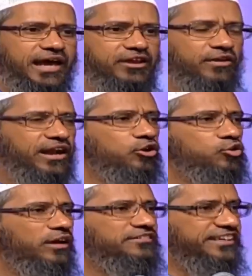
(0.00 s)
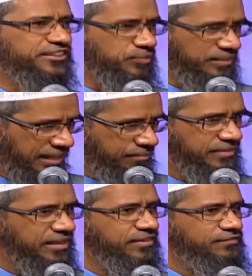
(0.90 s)
and you were allowed to have sex with
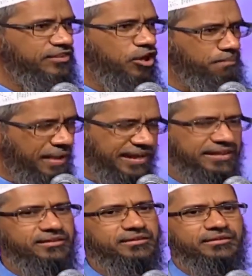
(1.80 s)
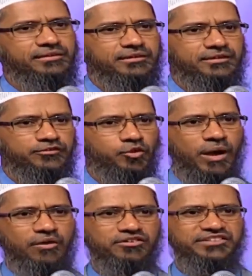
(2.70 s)
them even without marrying. So
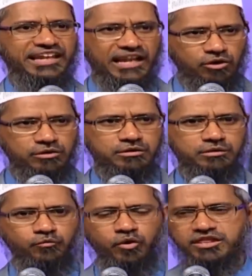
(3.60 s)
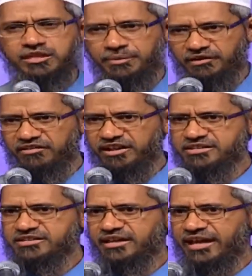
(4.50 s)
why was it allowed? What is the
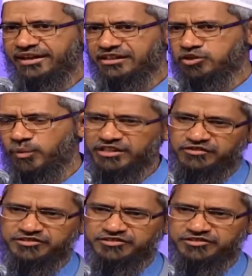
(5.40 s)
privilege? And is the vice